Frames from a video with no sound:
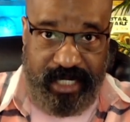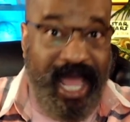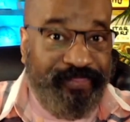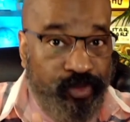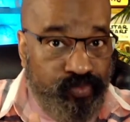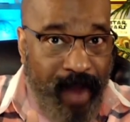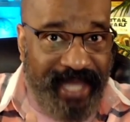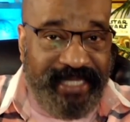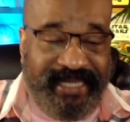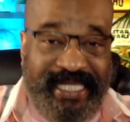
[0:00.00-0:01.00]
not the
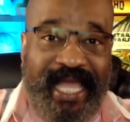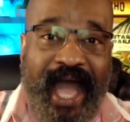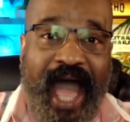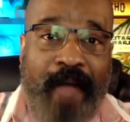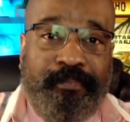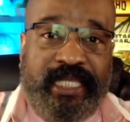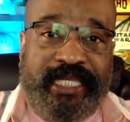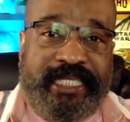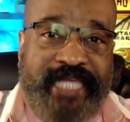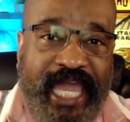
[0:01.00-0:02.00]
right, the
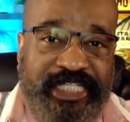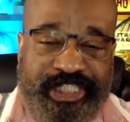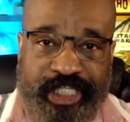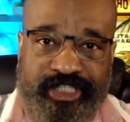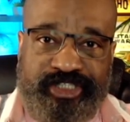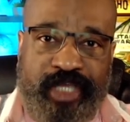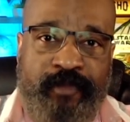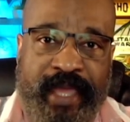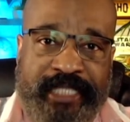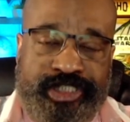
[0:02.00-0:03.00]
obligation to
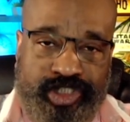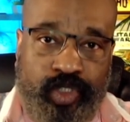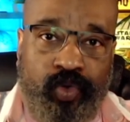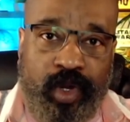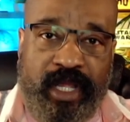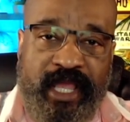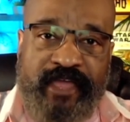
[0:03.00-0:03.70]
make sure